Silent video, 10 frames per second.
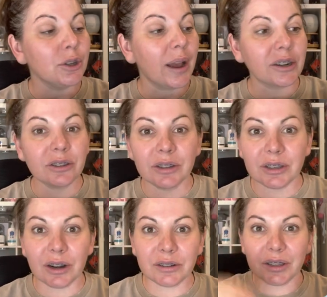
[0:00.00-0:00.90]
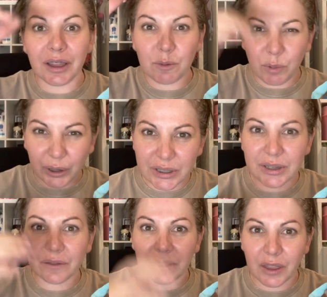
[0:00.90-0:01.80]
you actually start to like put
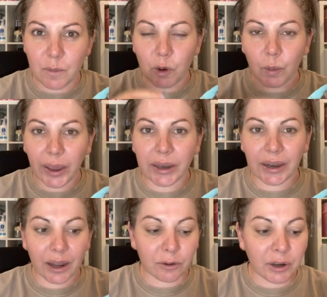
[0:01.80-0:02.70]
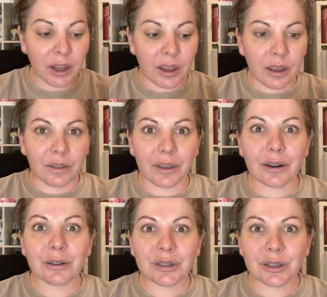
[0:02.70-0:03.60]
stuff in them and weigh it down,
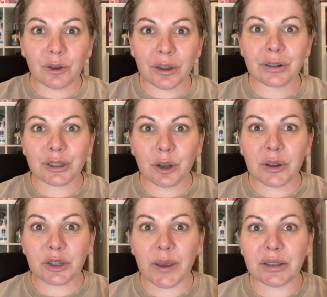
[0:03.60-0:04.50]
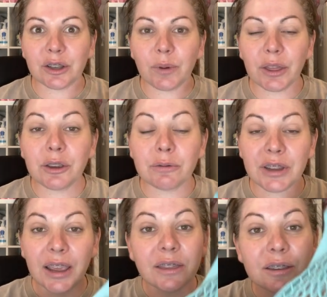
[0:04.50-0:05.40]
there's so much space. So whether you
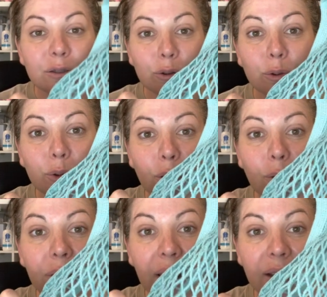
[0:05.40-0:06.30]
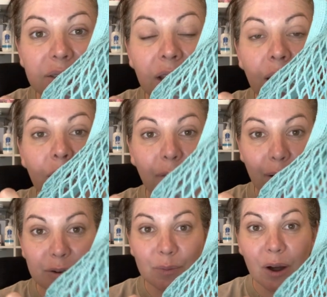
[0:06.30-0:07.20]
take this to your next
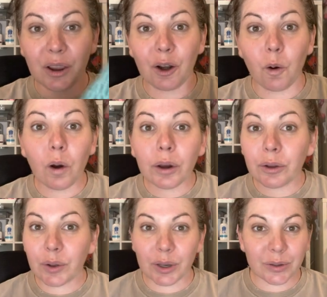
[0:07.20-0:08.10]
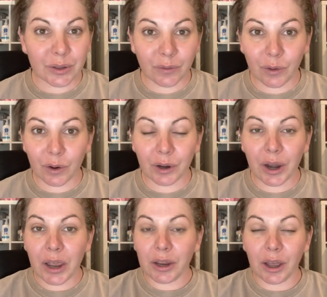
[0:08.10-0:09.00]
farmer's market or you could use it for
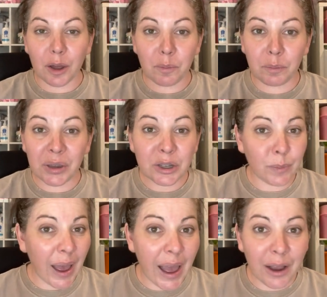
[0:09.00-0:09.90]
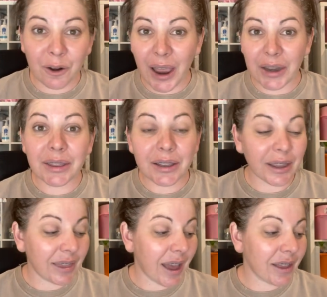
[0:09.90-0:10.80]
a beach bag or anything
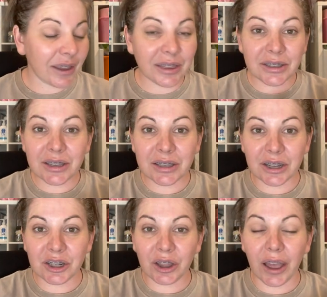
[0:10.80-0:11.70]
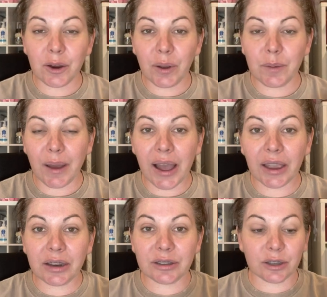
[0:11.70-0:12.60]
like that, like this is such a lightweight bag
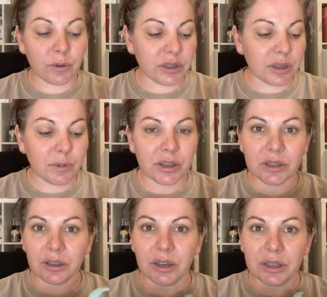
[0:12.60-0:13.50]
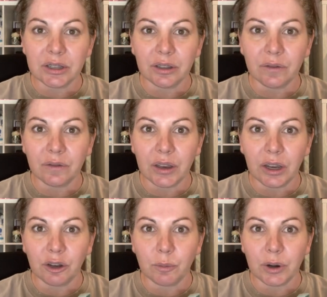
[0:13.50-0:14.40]
and it's so easy because it could easily fit
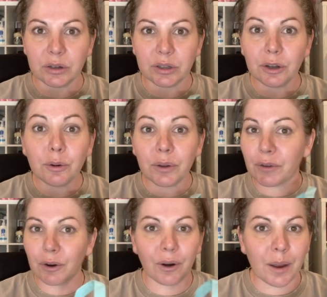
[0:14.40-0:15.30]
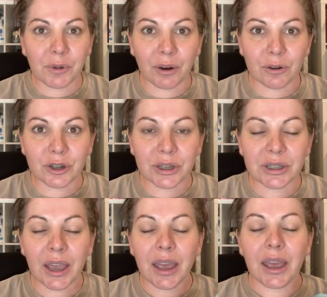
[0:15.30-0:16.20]
in your purse too. If you're grabbing groceries,
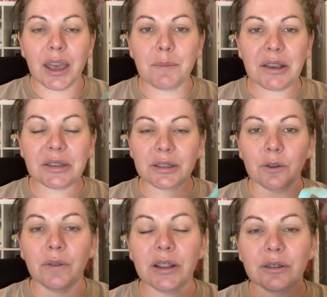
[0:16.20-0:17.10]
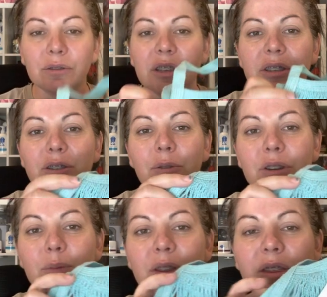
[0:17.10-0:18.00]
it makes it so fun. So this is going
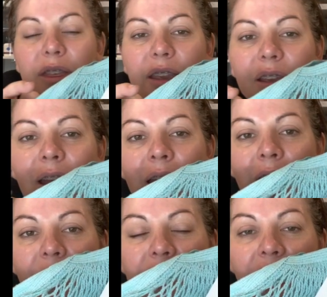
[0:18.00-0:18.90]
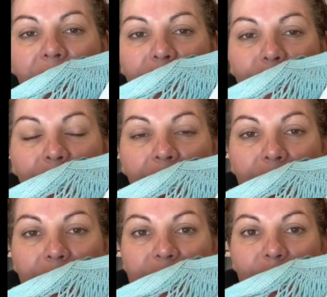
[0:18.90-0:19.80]
to be the thing that
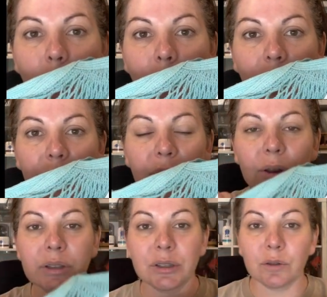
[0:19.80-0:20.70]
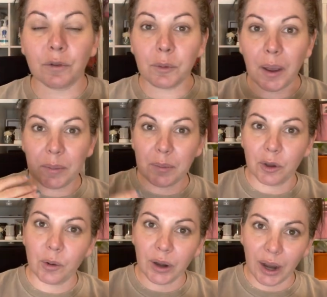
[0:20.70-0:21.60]
carries all of the goodies. So for my people
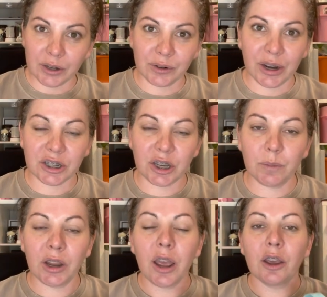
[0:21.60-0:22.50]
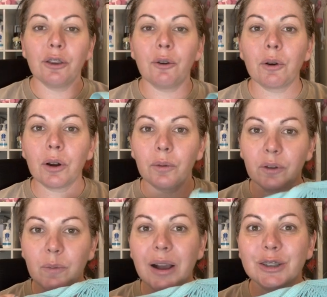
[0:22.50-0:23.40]
who are not direct shipped, your
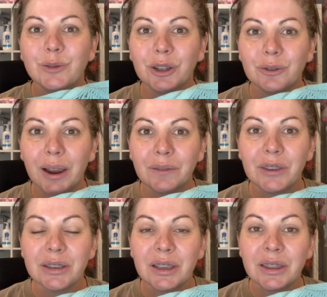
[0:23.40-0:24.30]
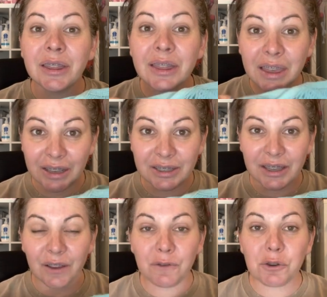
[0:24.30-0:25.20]
Whiffbox will arrive in this.
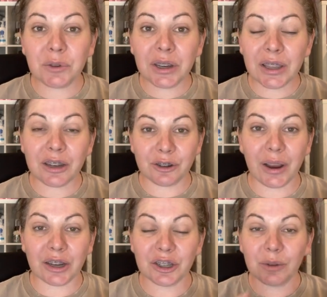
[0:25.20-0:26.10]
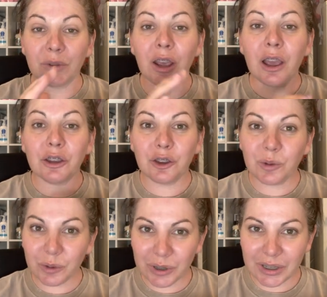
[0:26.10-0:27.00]
If you did get direct shipped, you
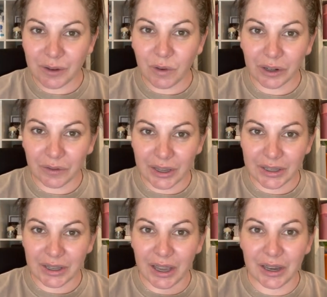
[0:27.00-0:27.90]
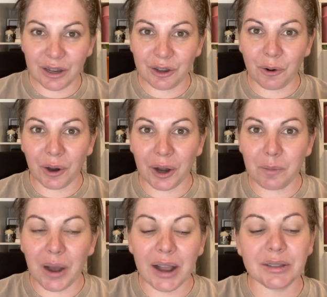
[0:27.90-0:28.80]
will receive one of these in your
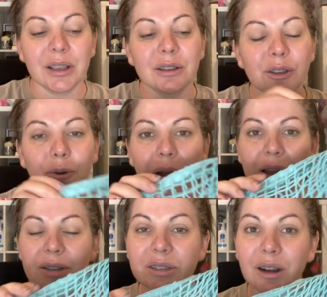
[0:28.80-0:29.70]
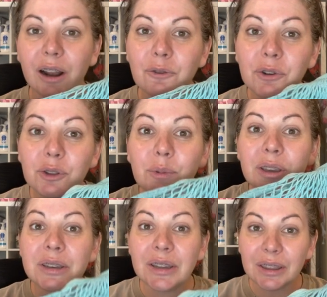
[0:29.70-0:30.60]
box. So to start off with, we
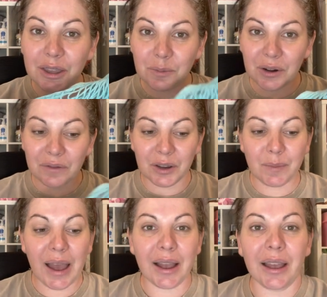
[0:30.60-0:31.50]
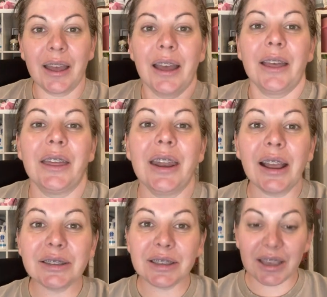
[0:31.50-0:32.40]
need the perfect bag. The
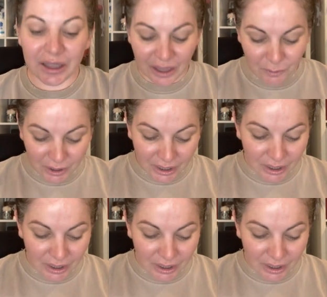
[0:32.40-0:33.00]
next thing that we